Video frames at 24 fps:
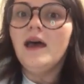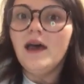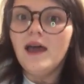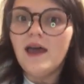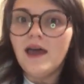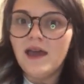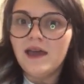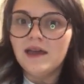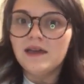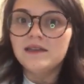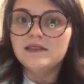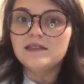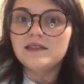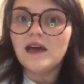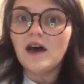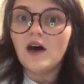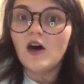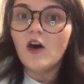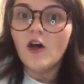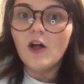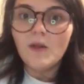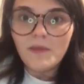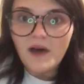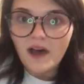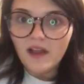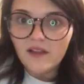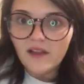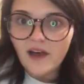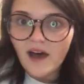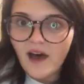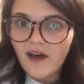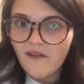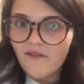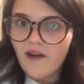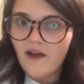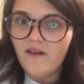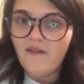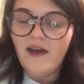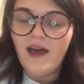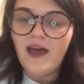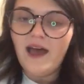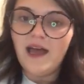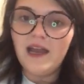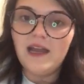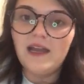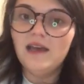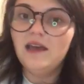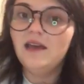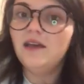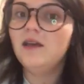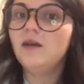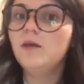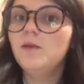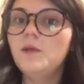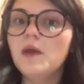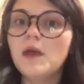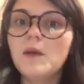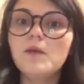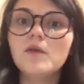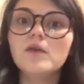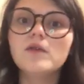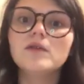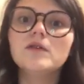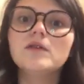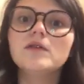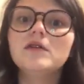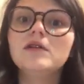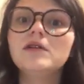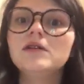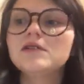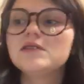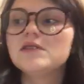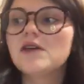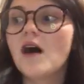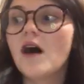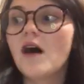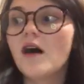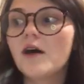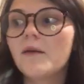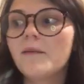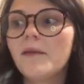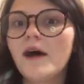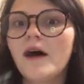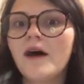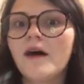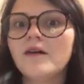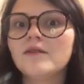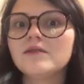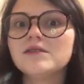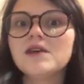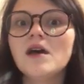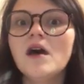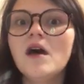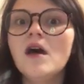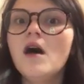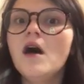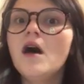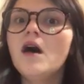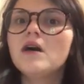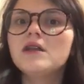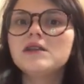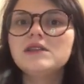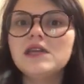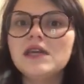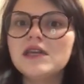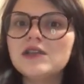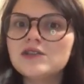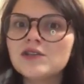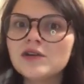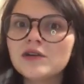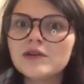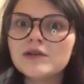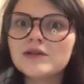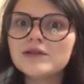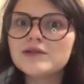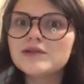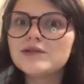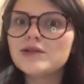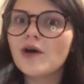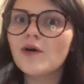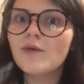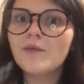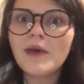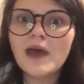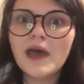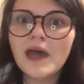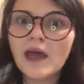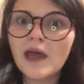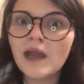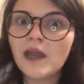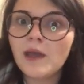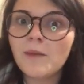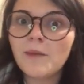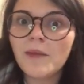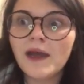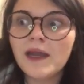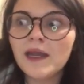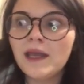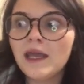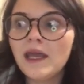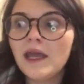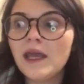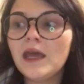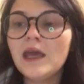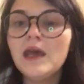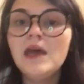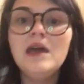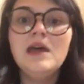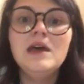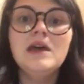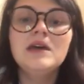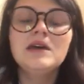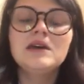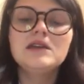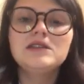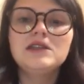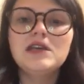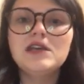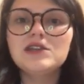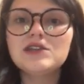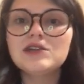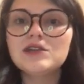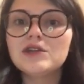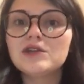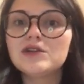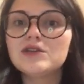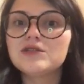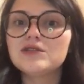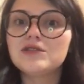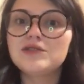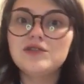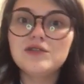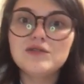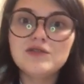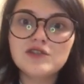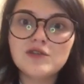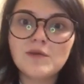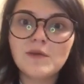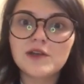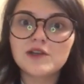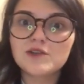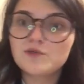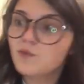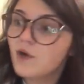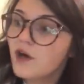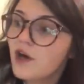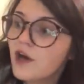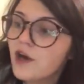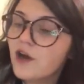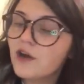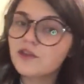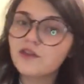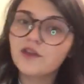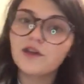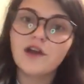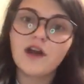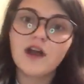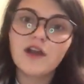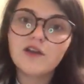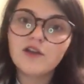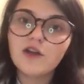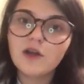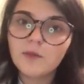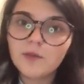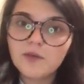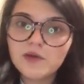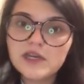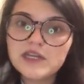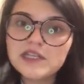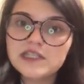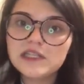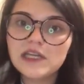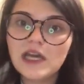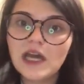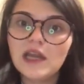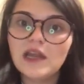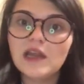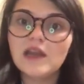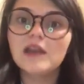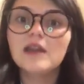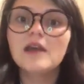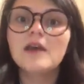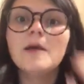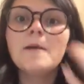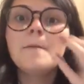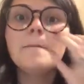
And all my life, I've had people talk about teachers don't make any money, teachers do so much work, they're underappreciated.